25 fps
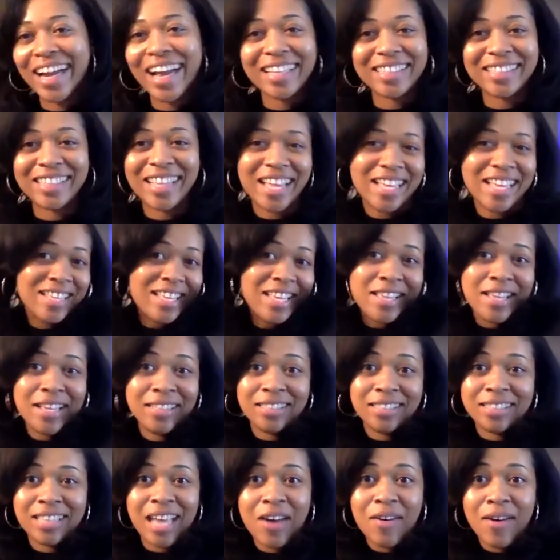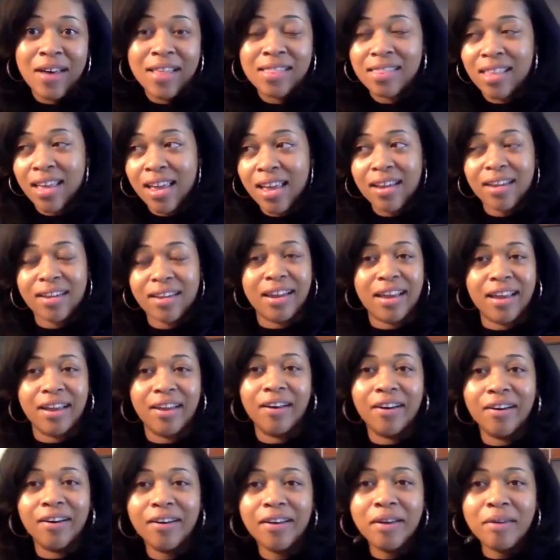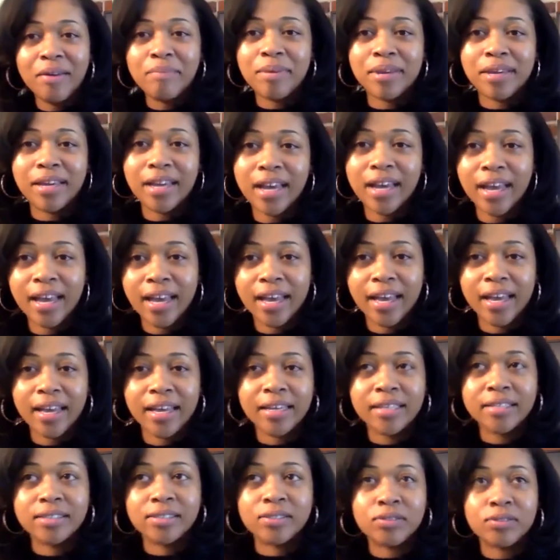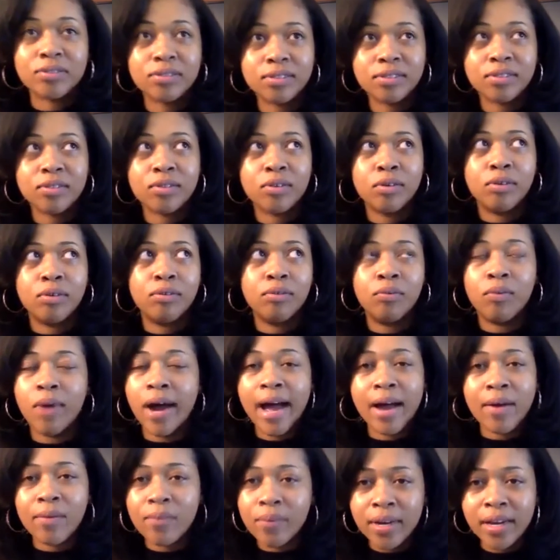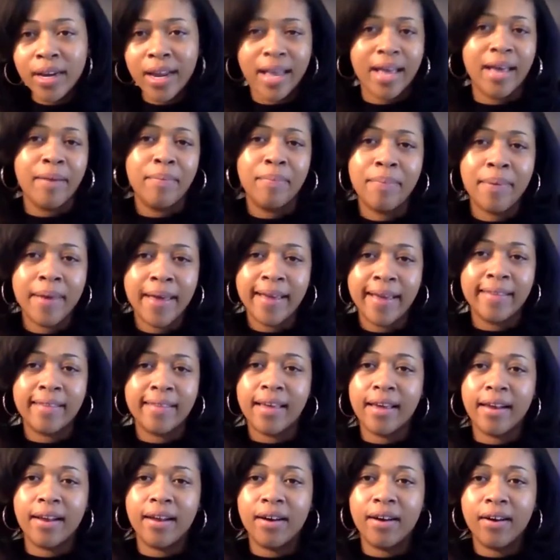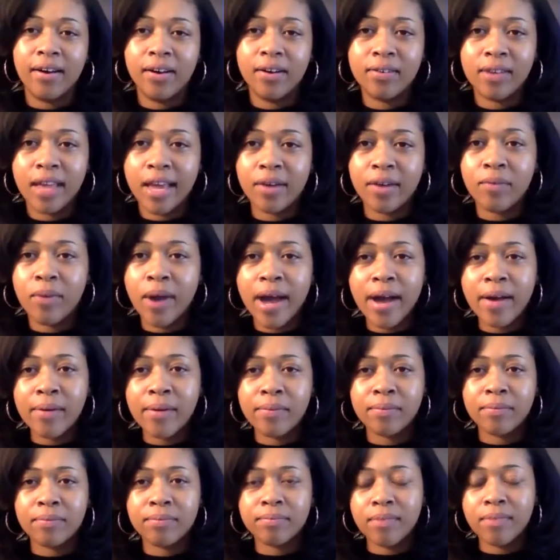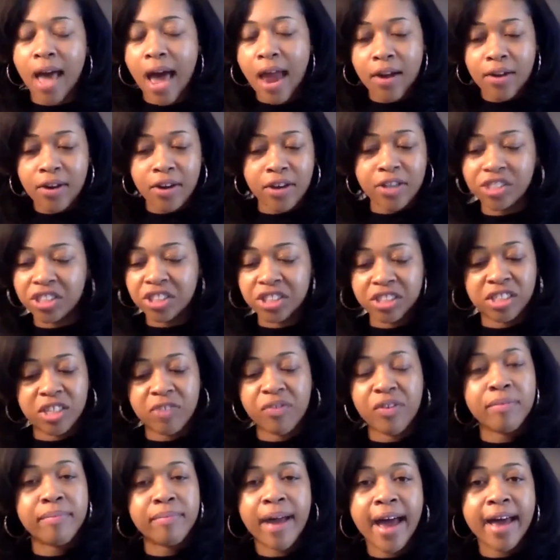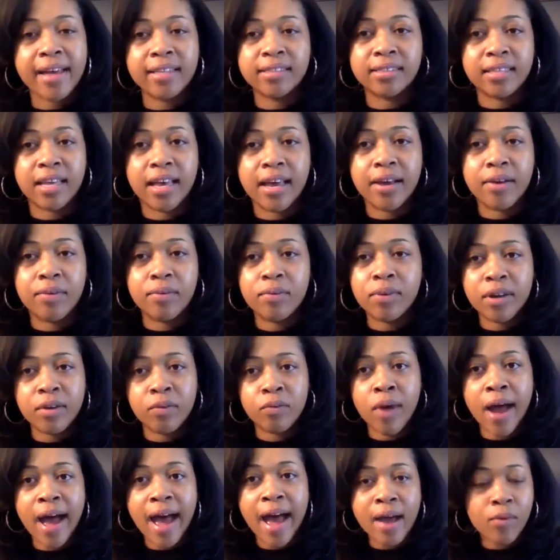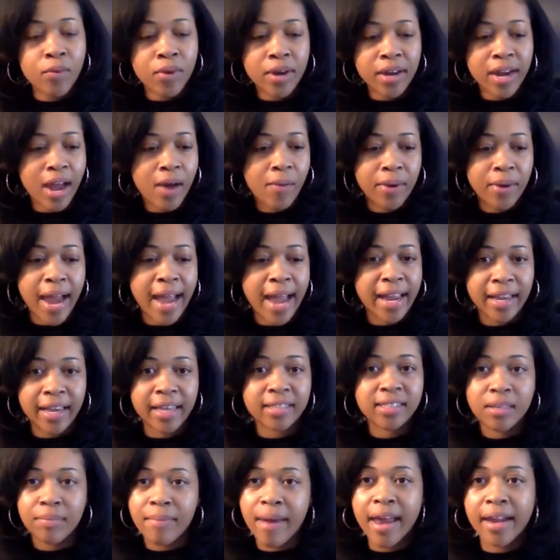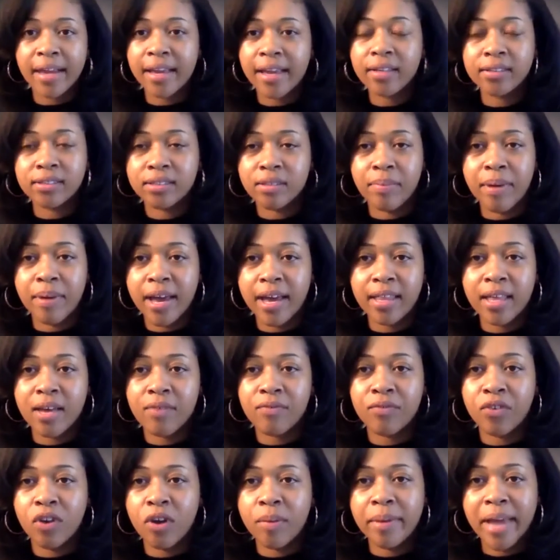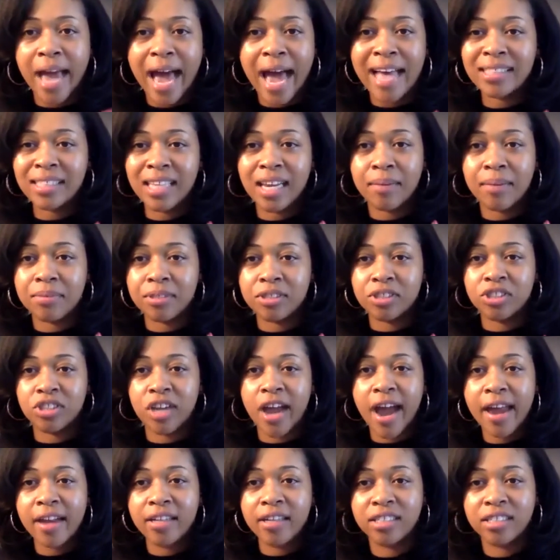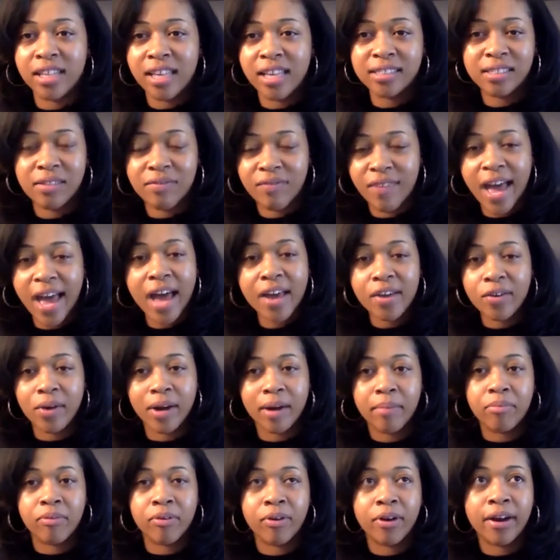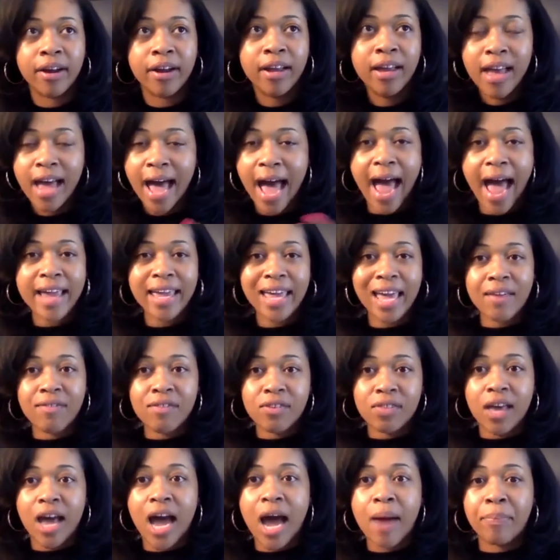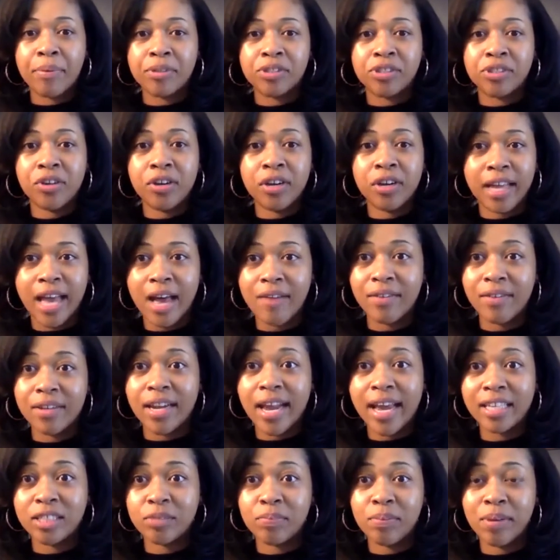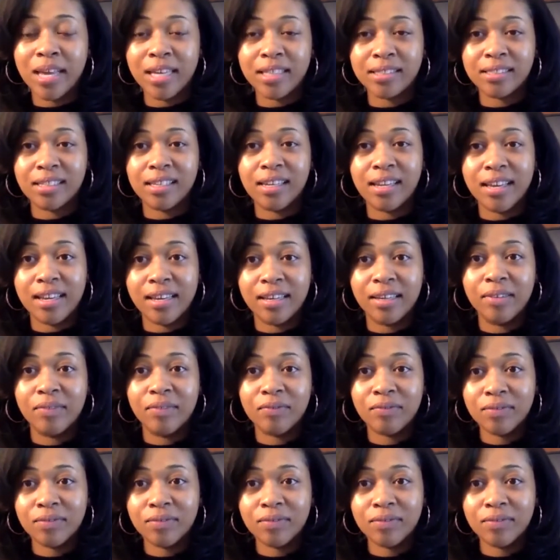I, right. that's just how I think now. Because why would I pay that off? Like why? I don't know. It's just right. a different mindset. Why yeah, would I when I can get somebody else to pay that for me? I set up the strategy. That's the value I brought. I gave exactly. you the opportunity to have a nice place to live.